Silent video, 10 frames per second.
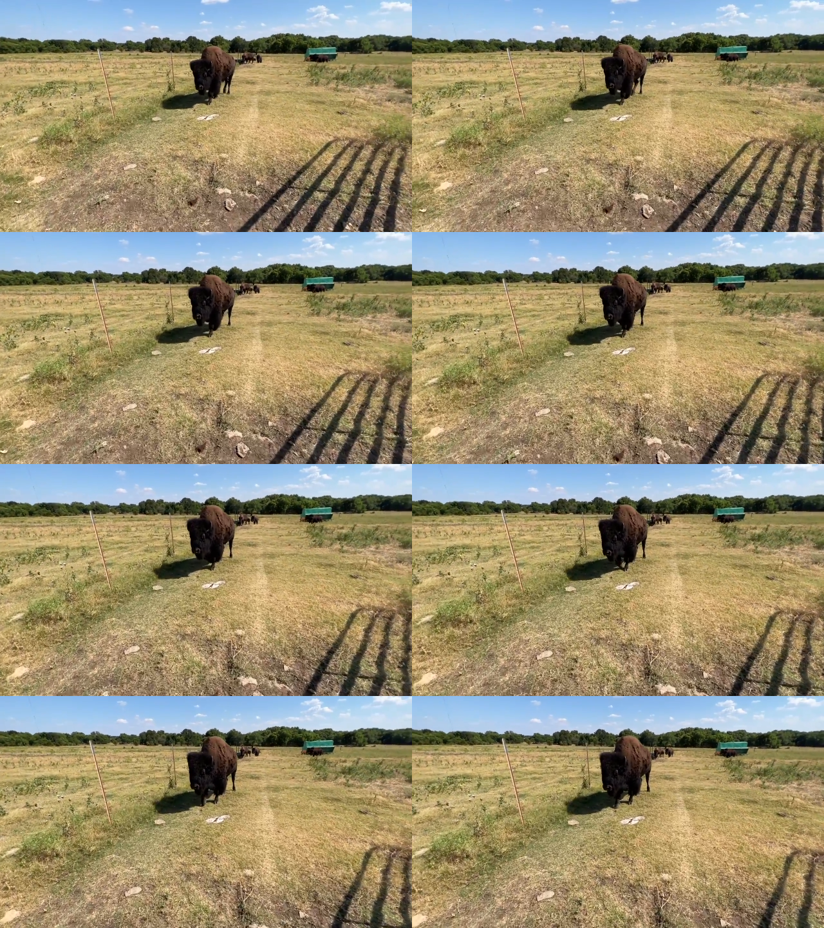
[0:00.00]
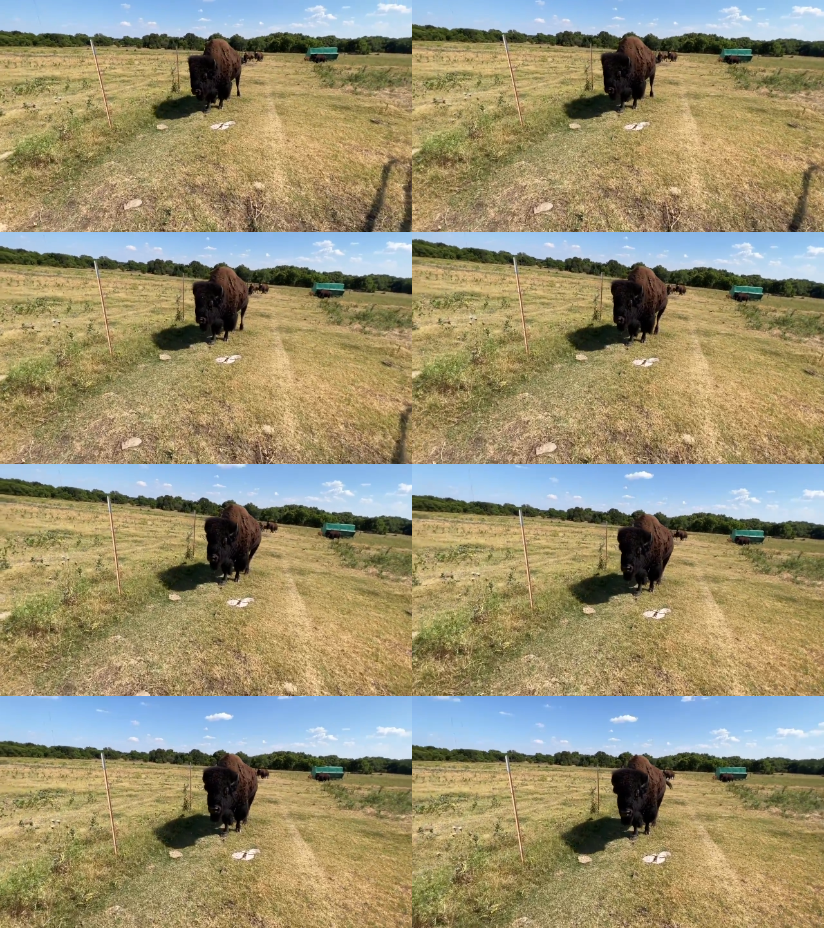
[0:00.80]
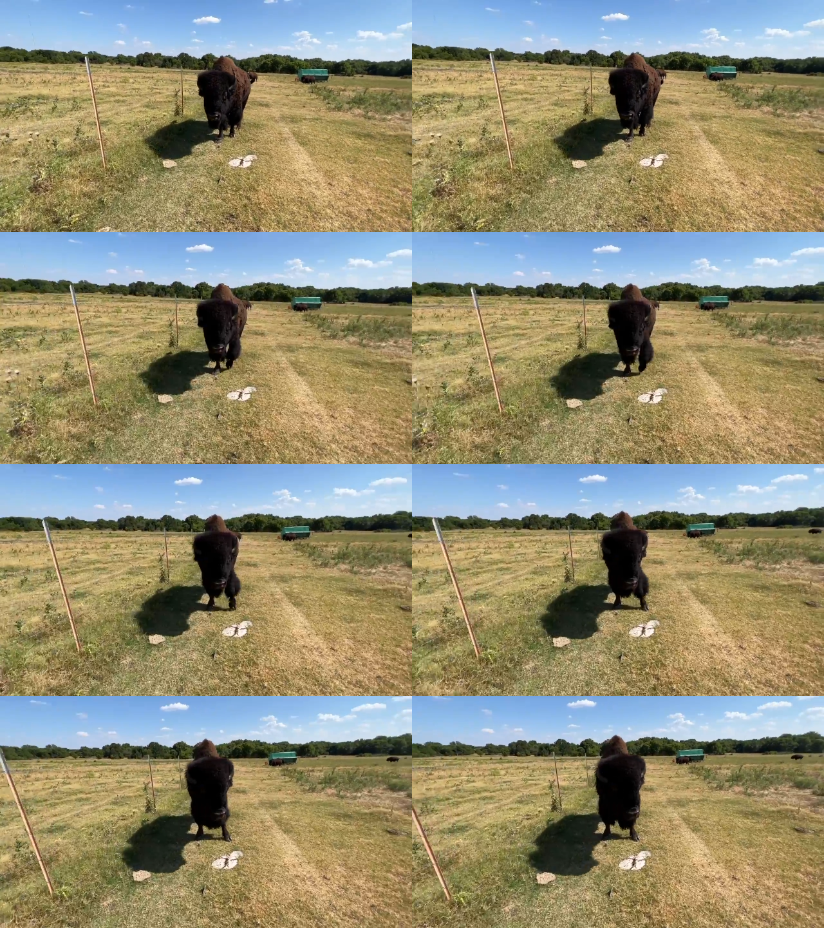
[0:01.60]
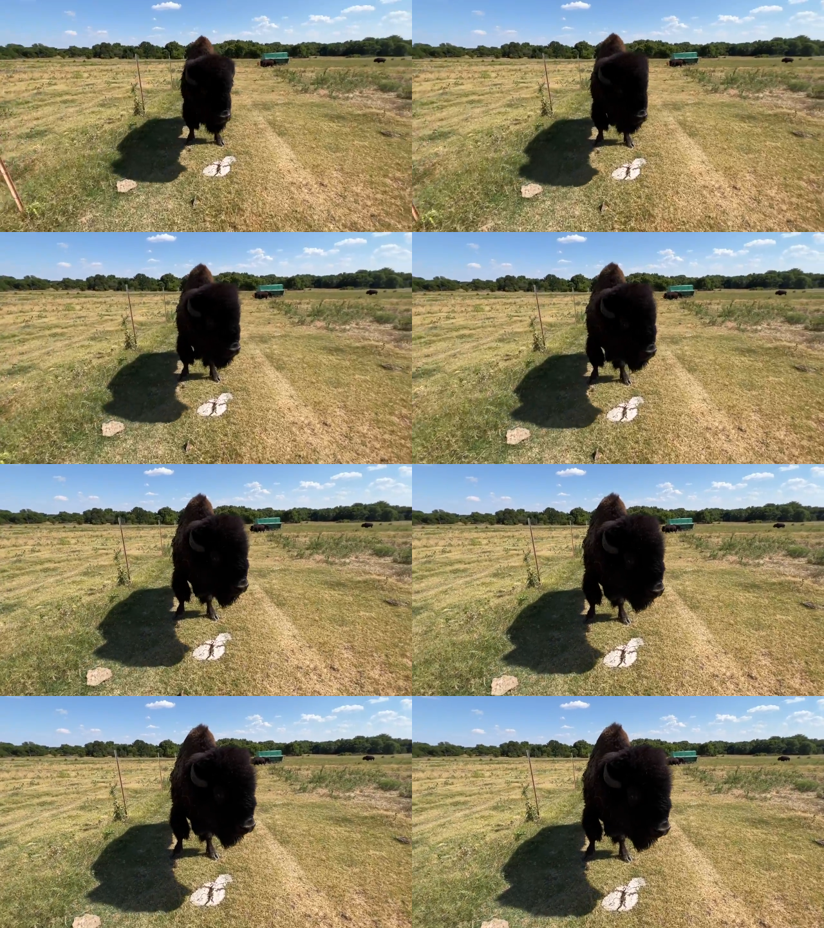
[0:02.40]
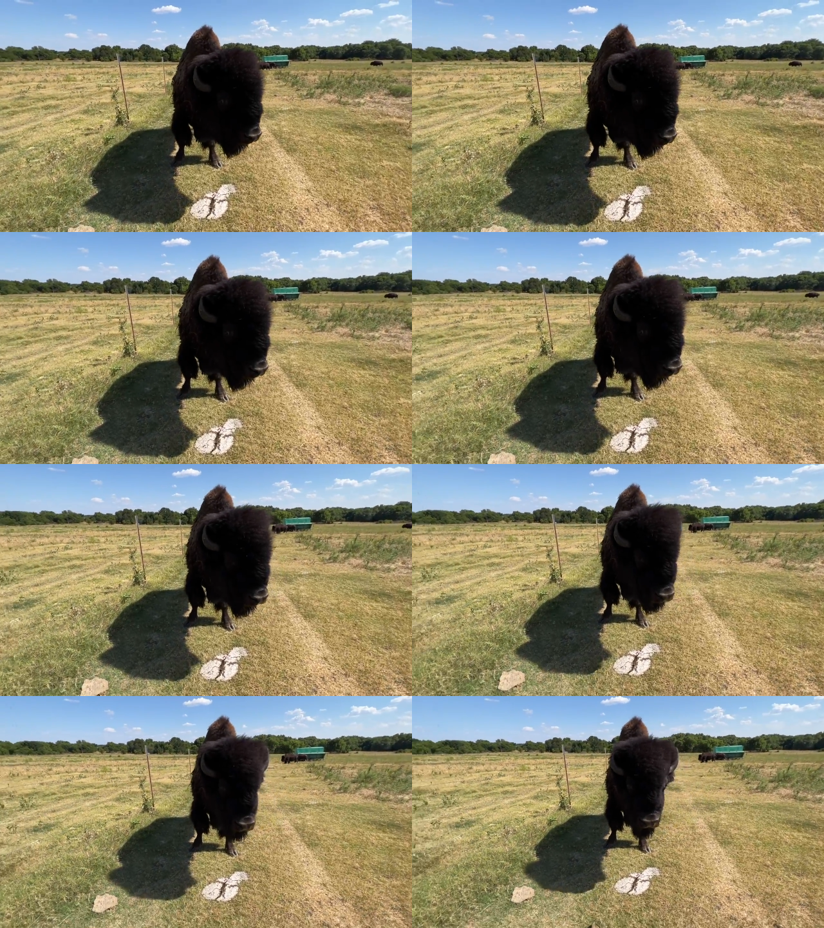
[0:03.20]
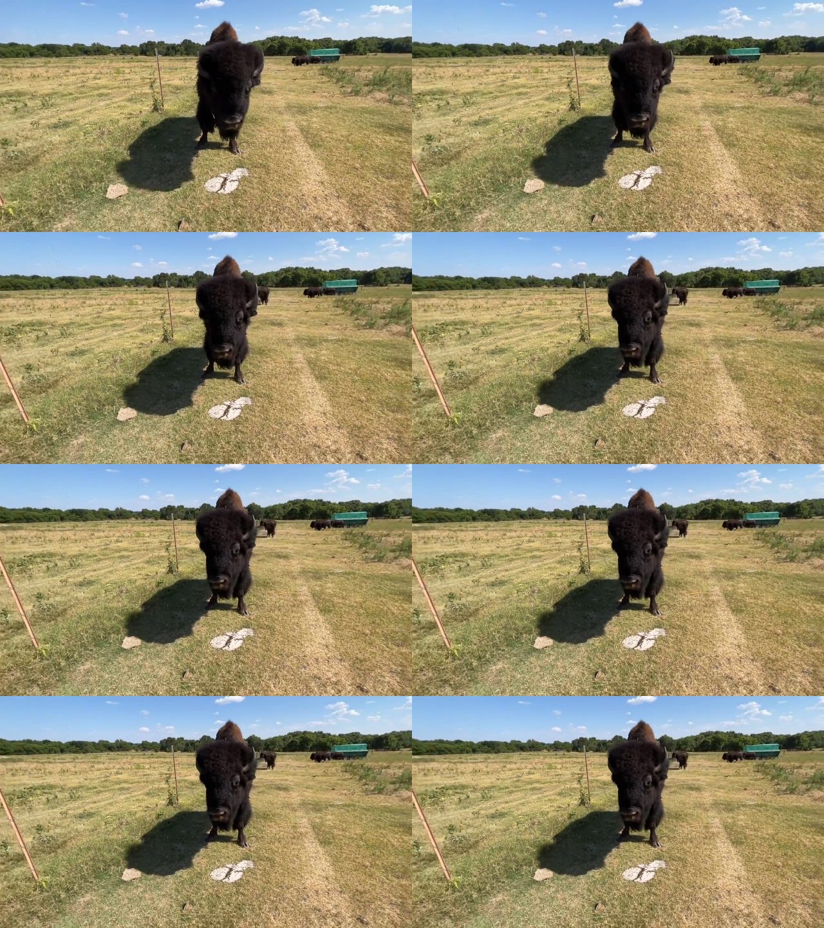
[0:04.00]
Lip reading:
[unreadable: no face in view]